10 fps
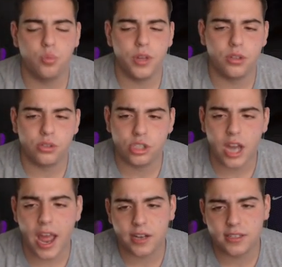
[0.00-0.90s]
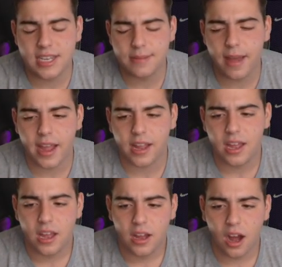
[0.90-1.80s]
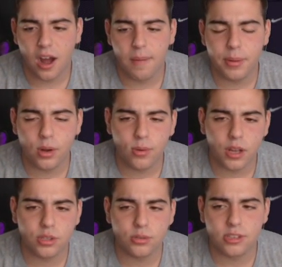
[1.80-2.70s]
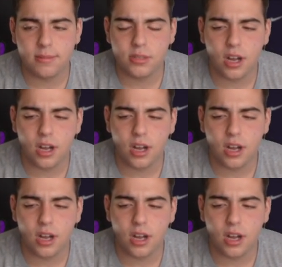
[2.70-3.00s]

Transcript: Wilt, Shaq, T-Mac, uh, Bill Russell, Tim